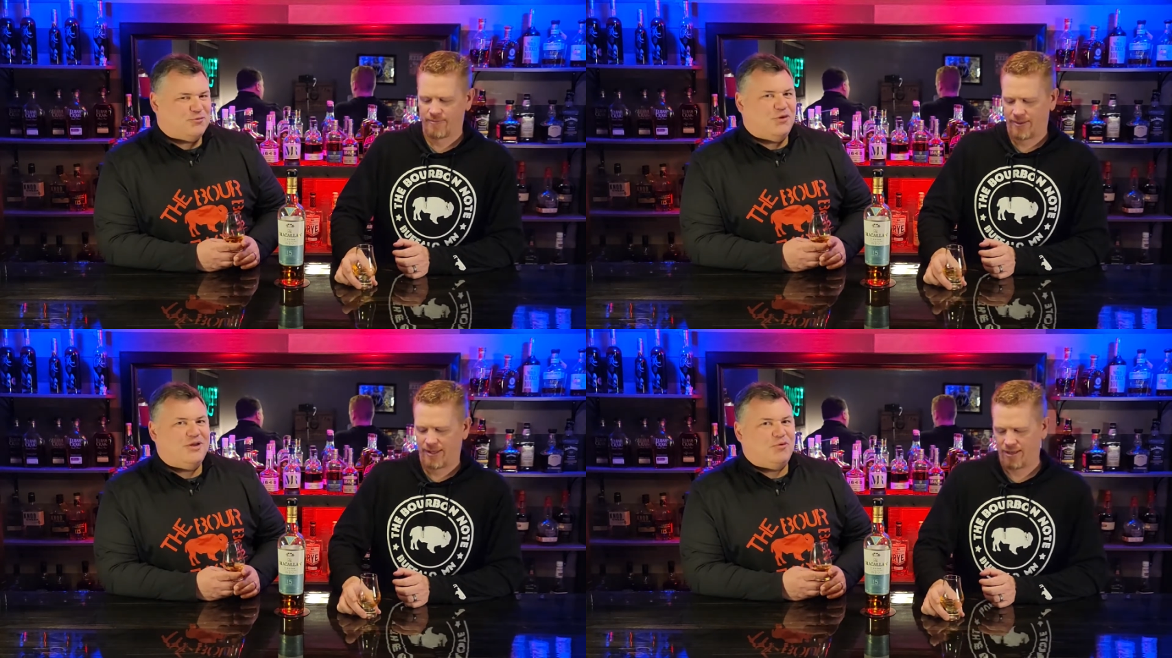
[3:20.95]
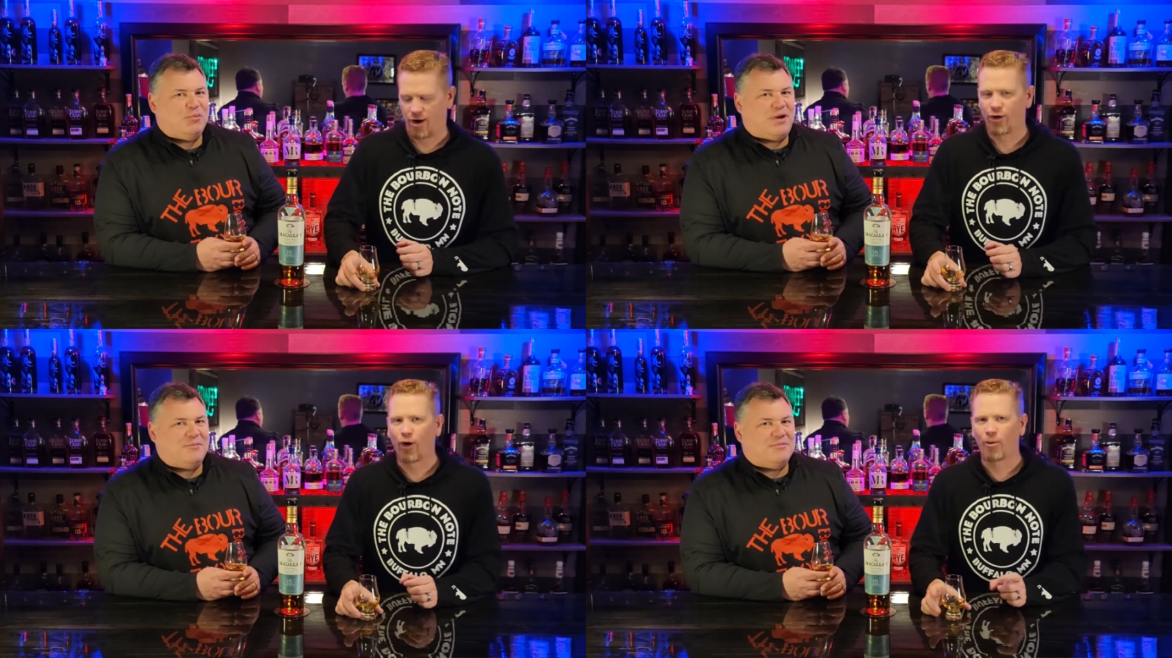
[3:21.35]
Speaker 1: We, we
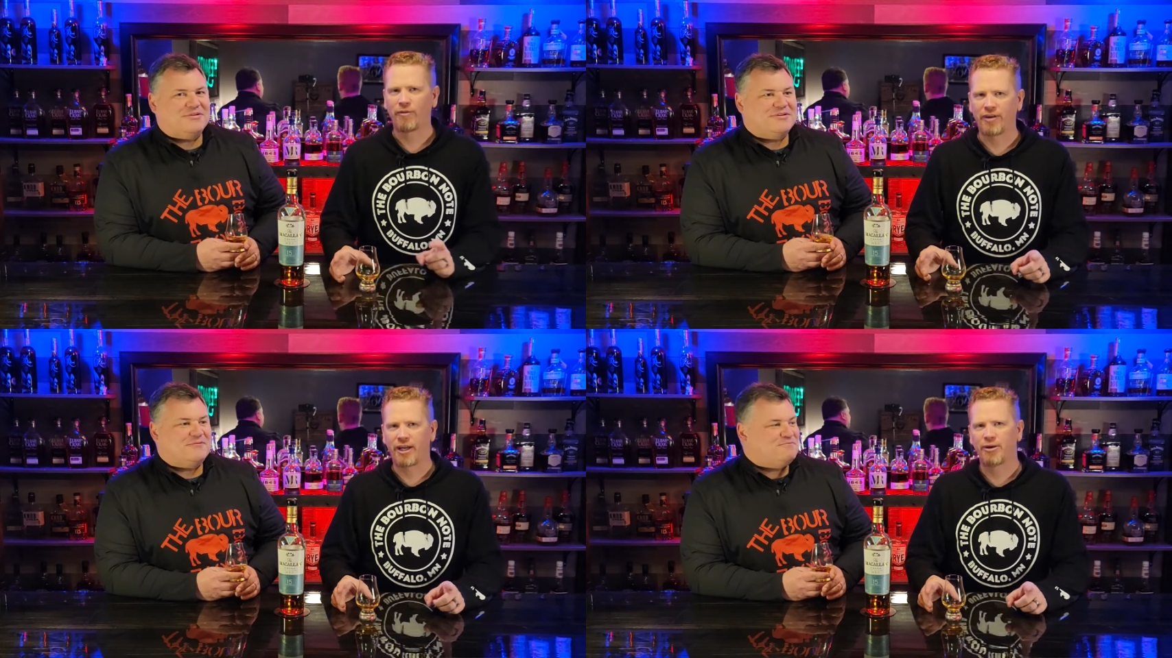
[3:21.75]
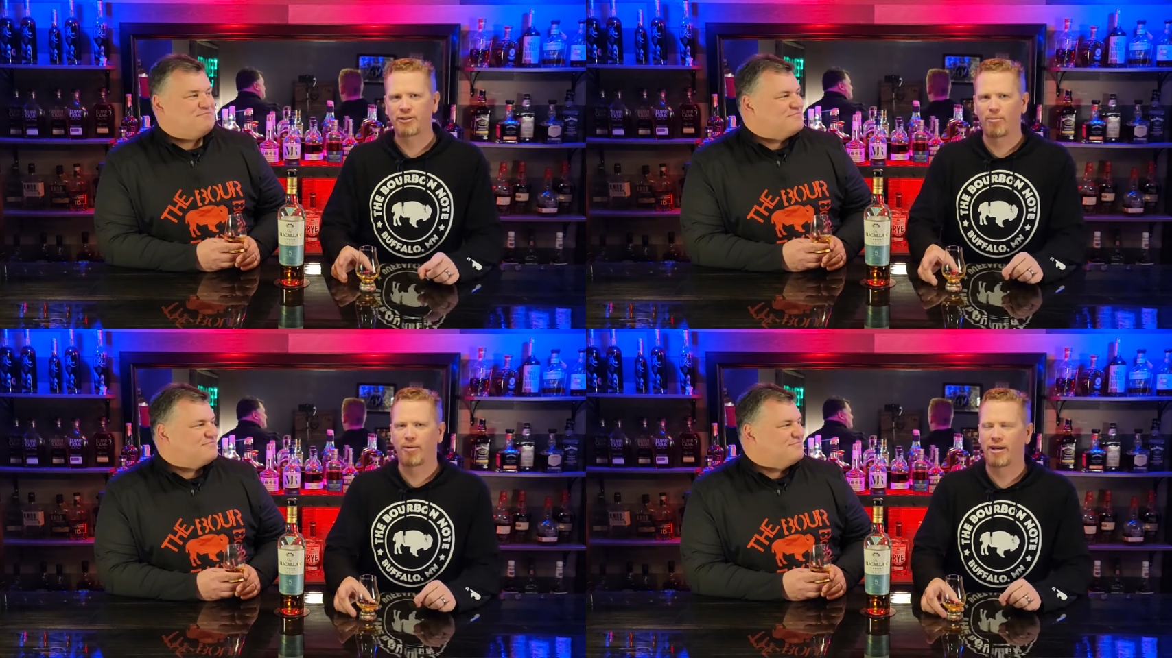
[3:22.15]
Our normal
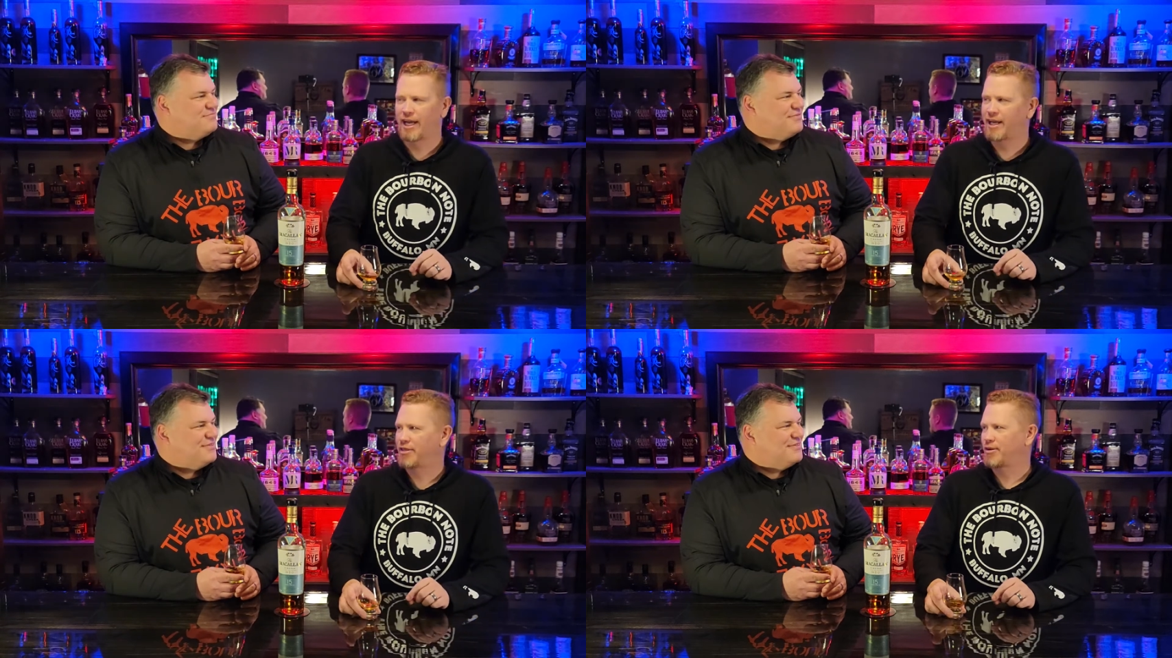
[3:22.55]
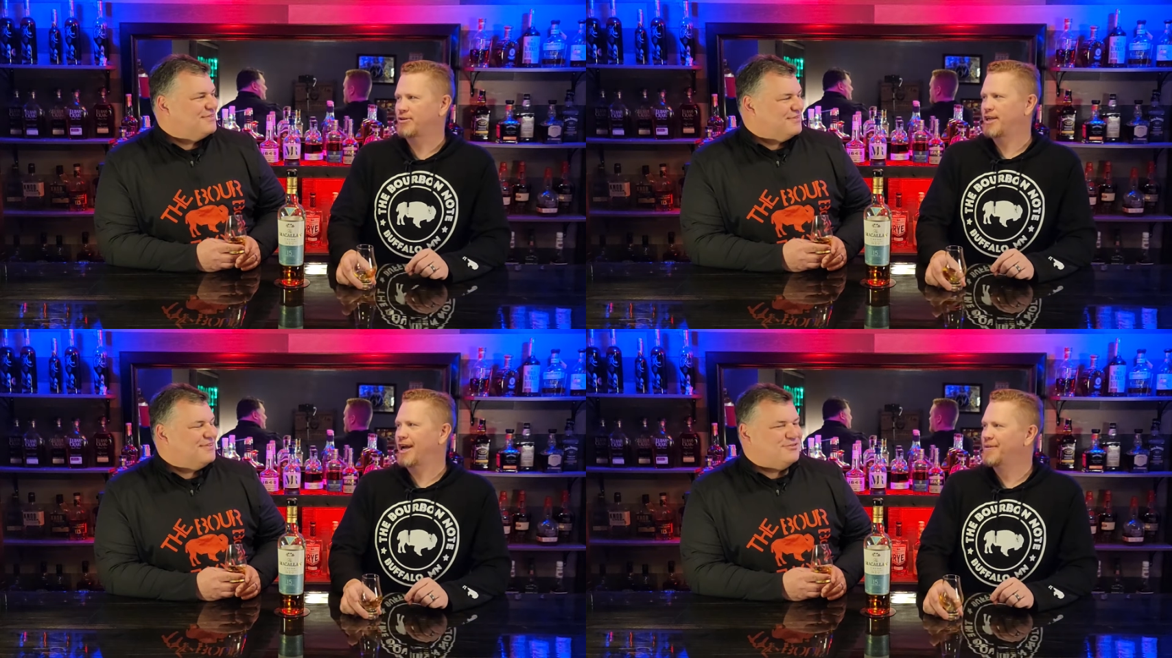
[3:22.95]
videos are Monday and
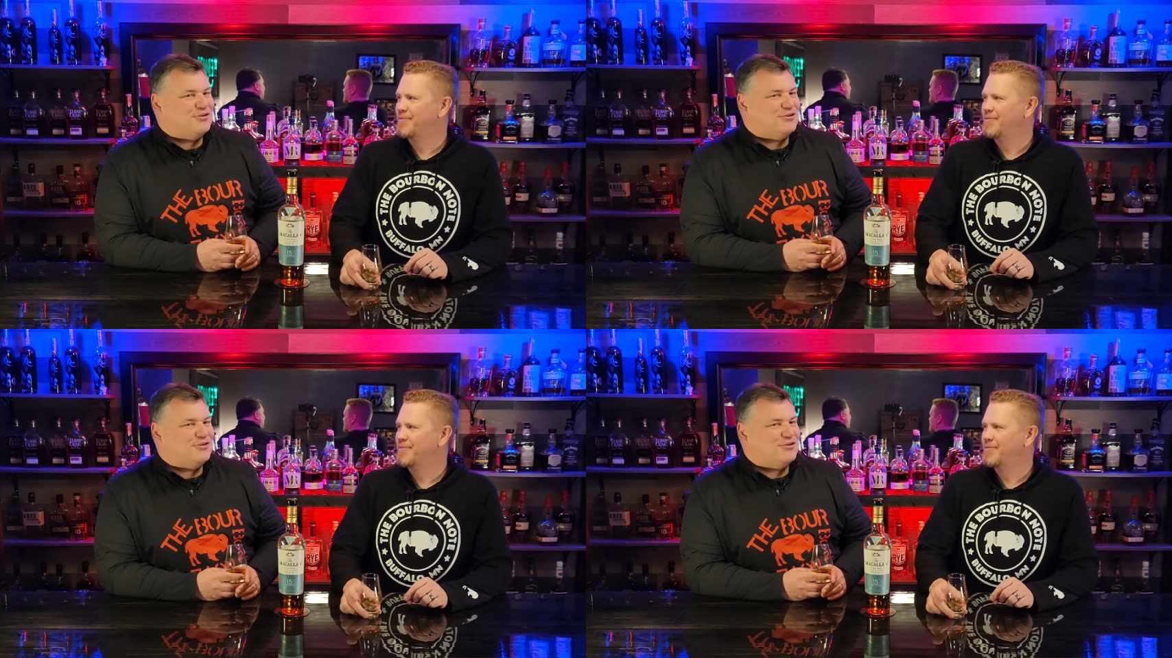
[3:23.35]
Thursday.